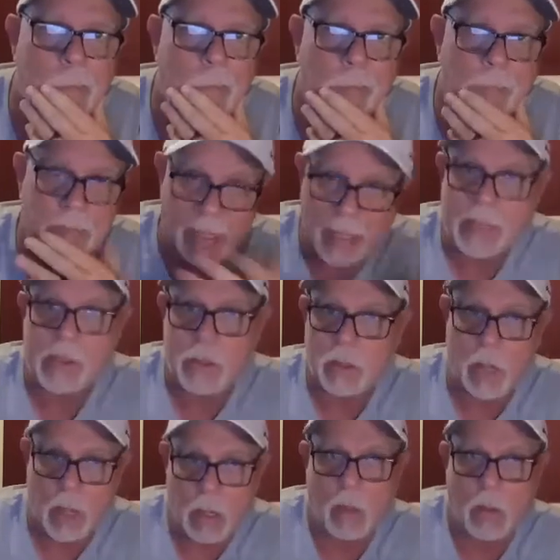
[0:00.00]
Yes or
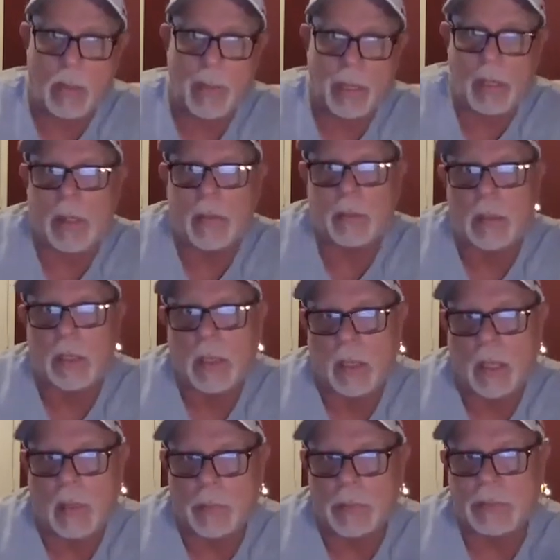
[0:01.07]
no? I mean, I'm
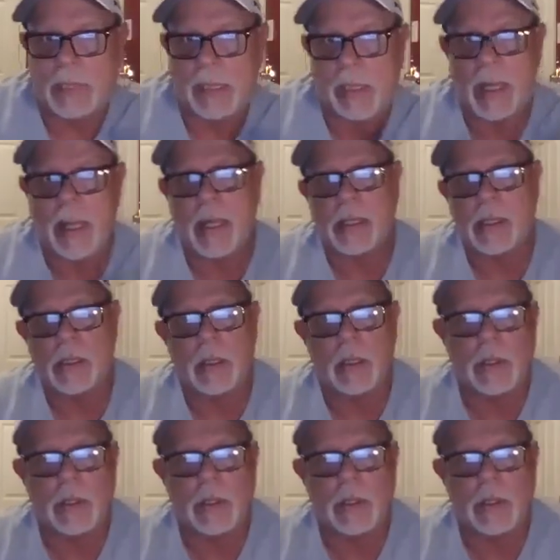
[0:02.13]
going to say yes.